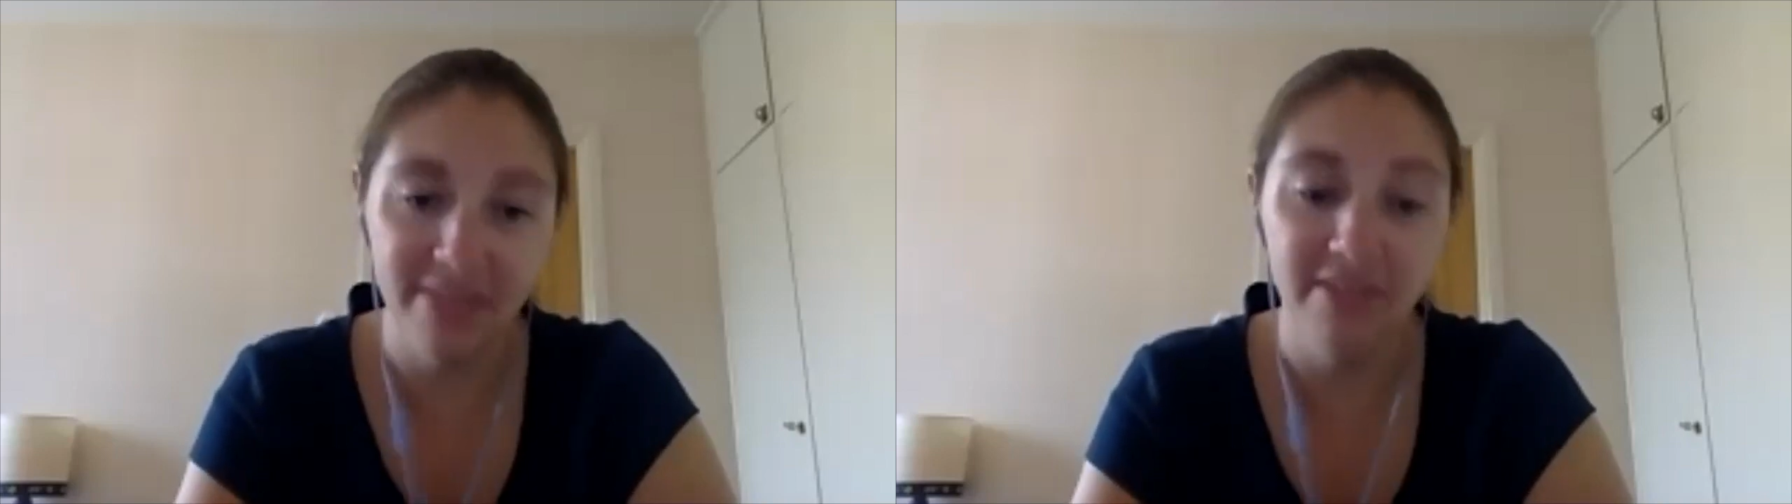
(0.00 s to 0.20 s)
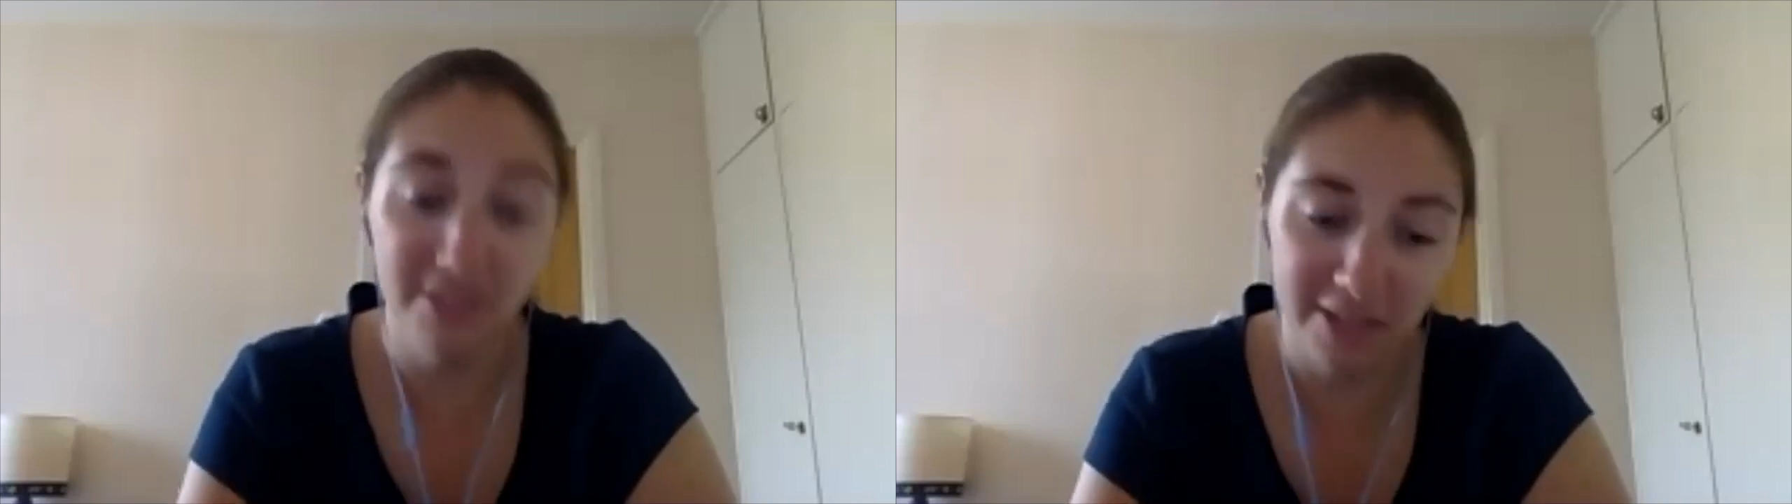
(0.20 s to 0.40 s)

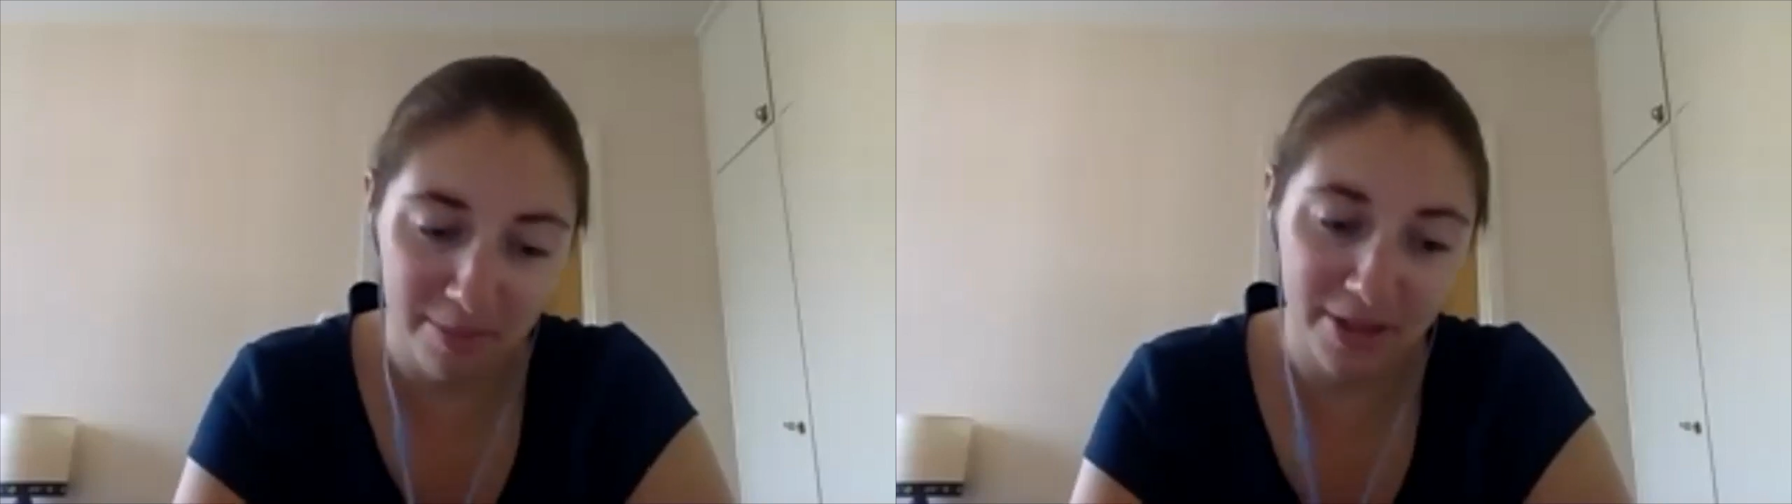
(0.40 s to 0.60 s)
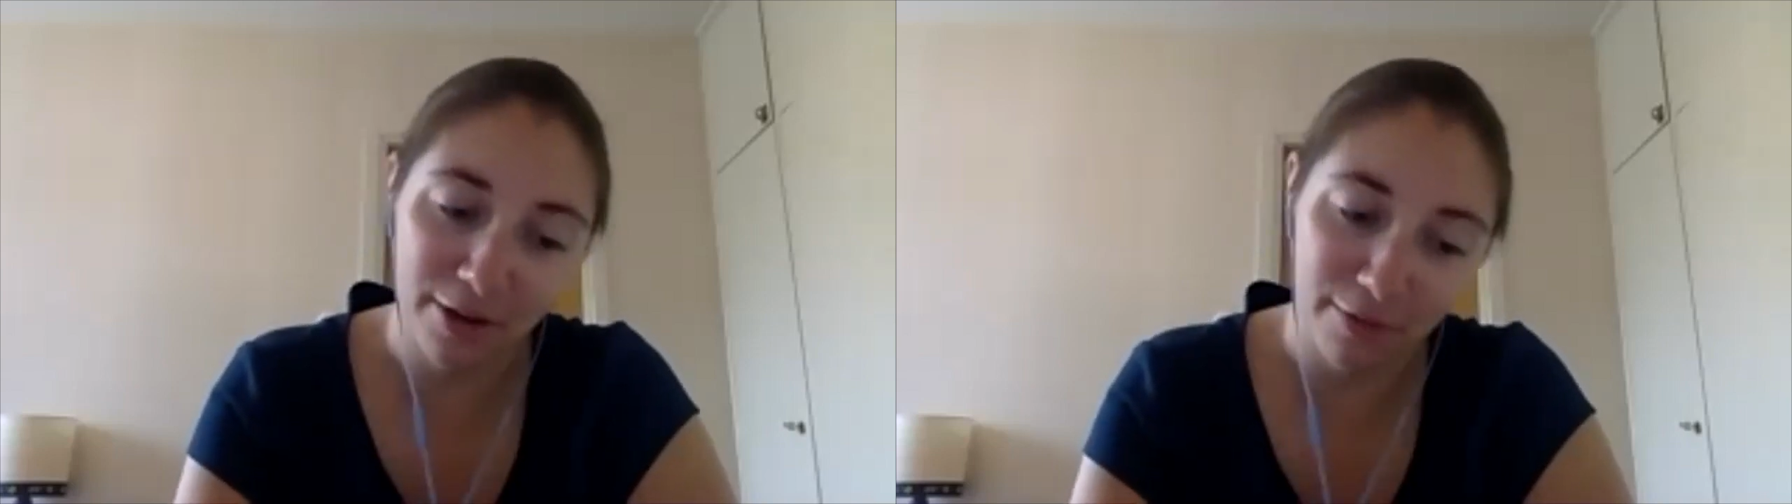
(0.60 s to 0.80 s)
in the
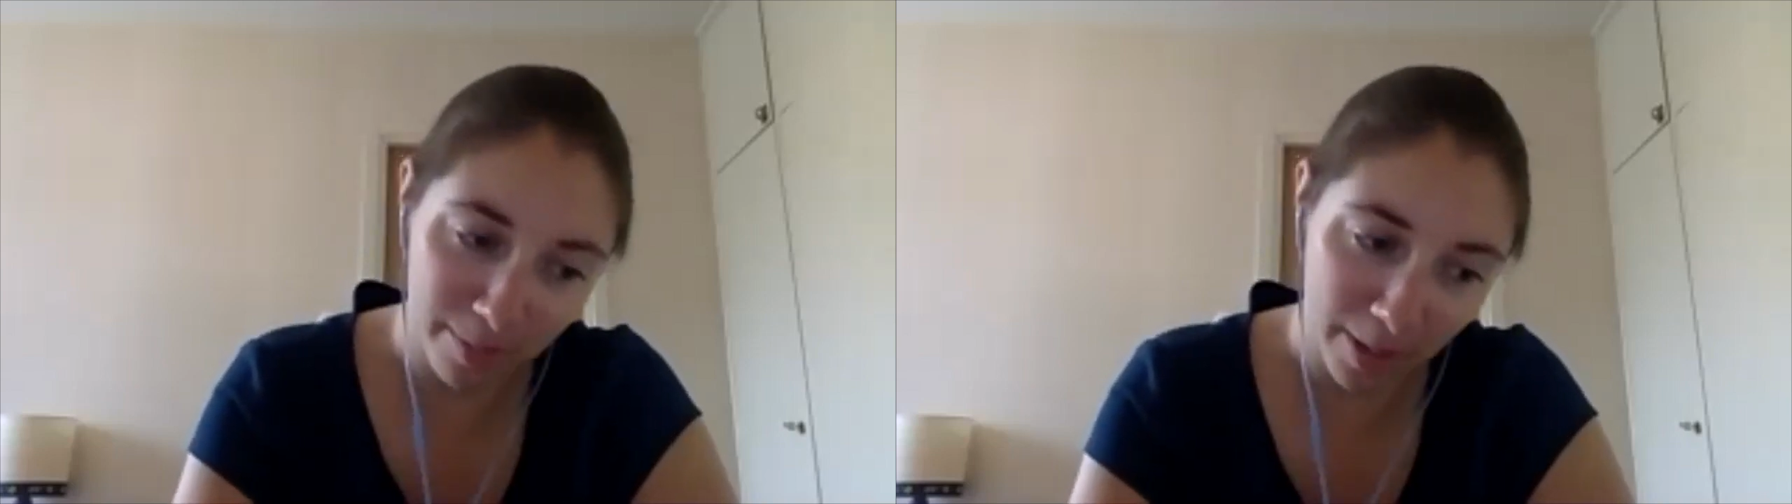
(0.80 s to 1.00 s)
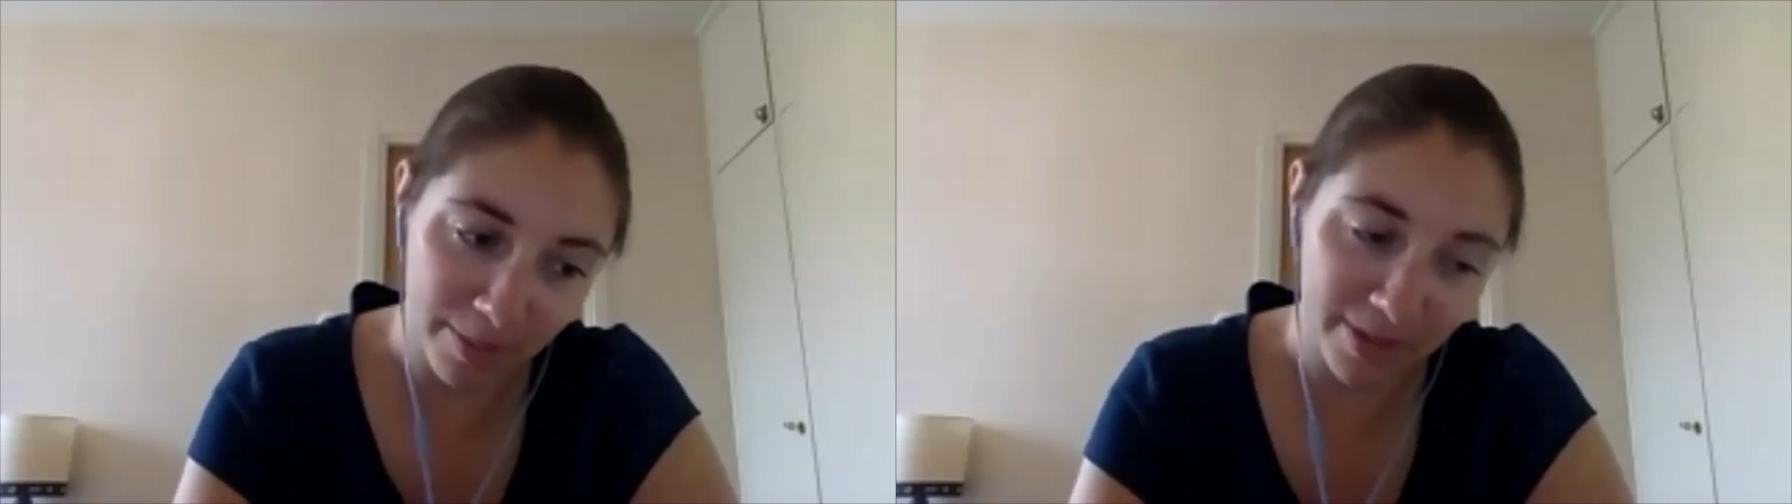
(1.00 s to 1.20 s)
stomach of the
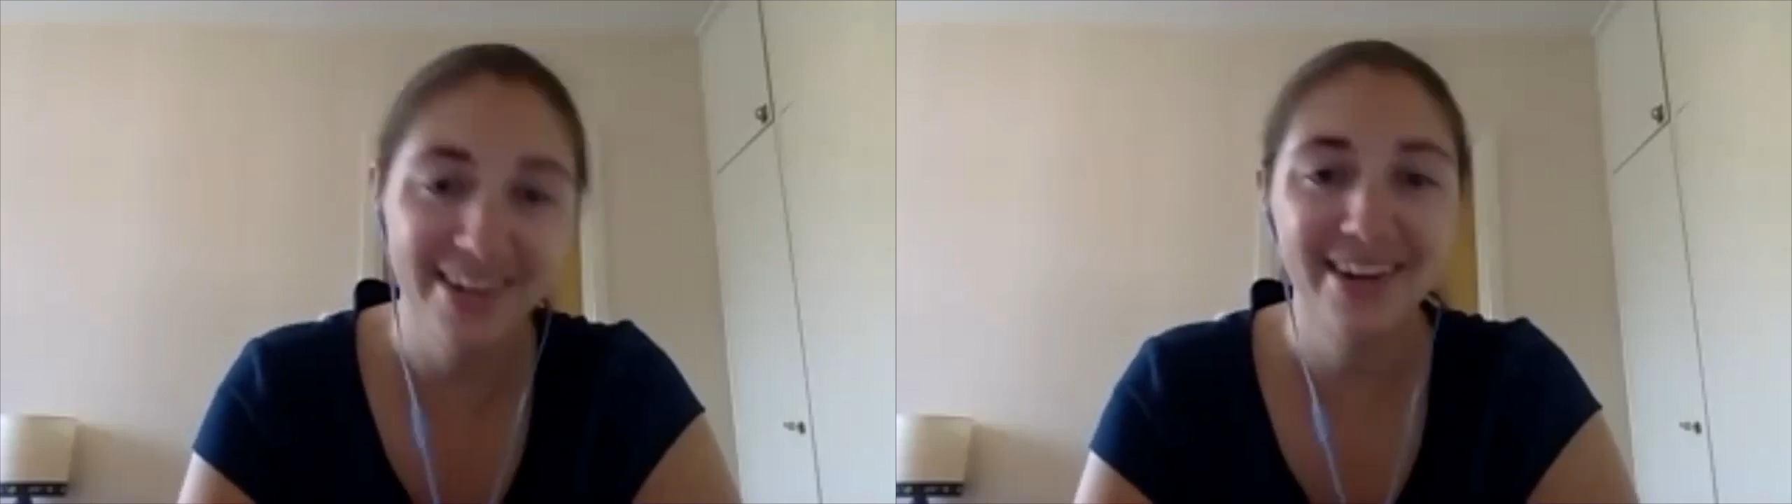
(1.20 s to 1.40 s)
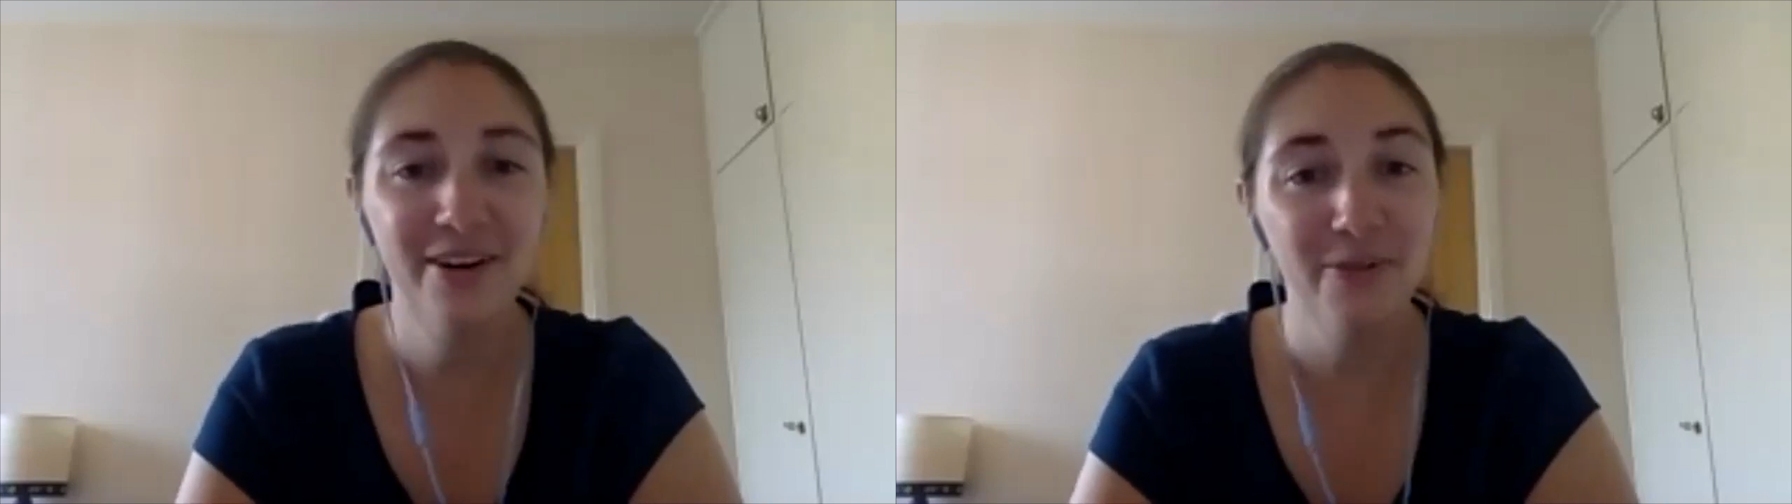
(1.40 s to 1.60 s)
puppy
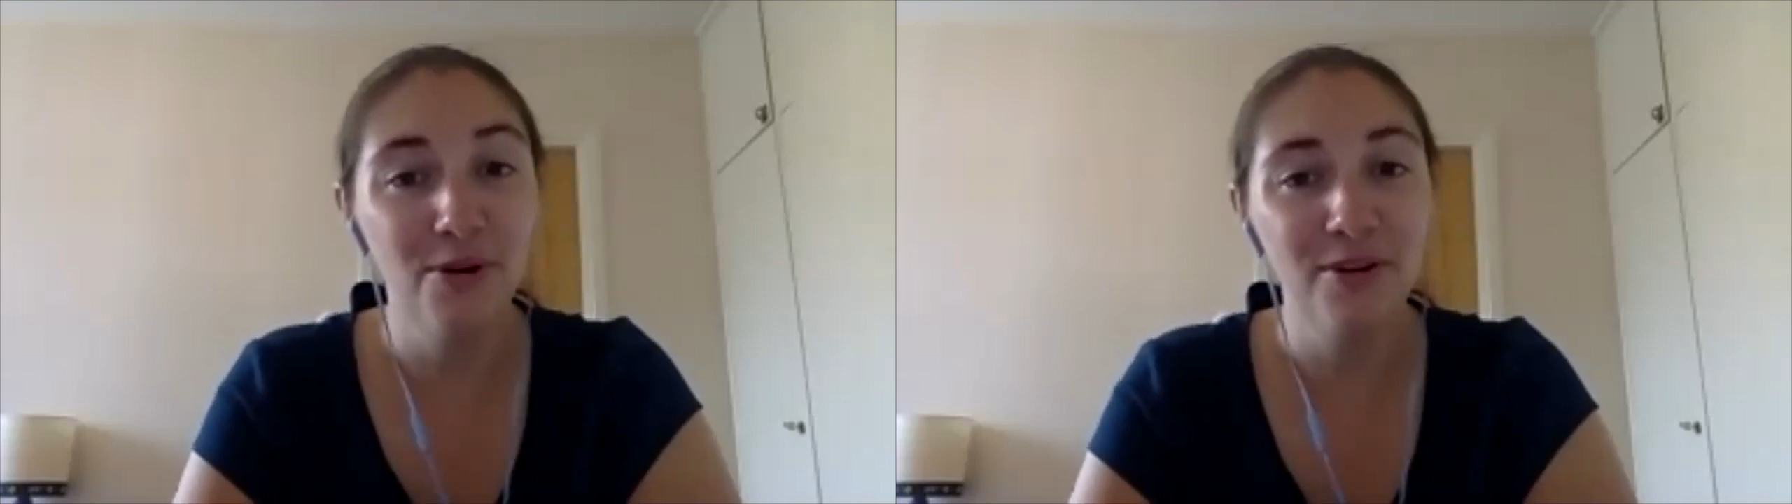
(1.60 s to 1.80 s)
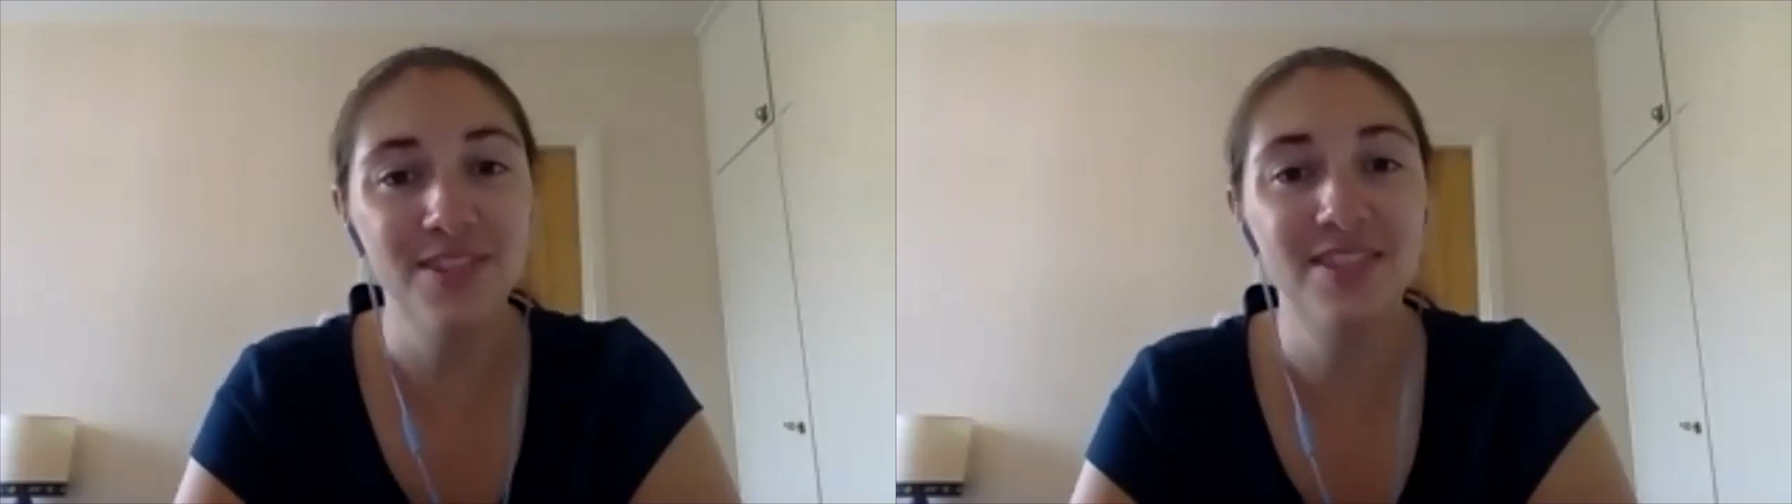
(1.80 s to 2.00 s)

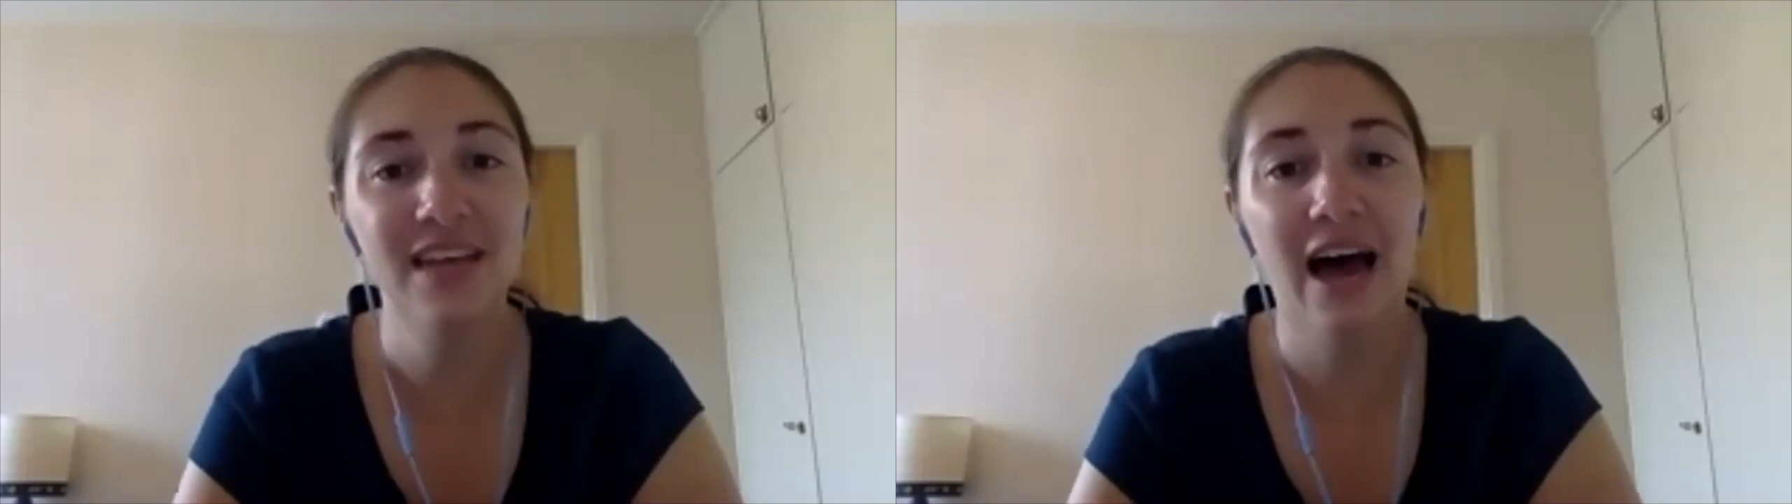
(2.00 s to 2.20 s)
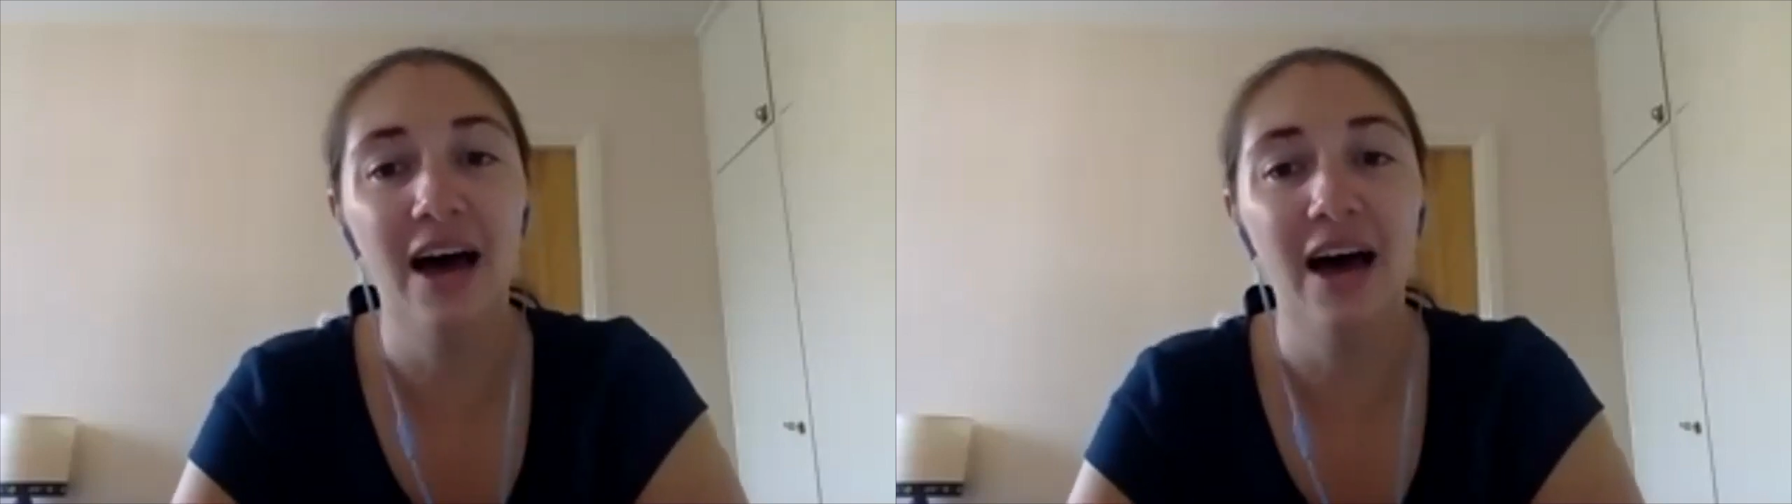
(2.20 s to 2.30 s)
was,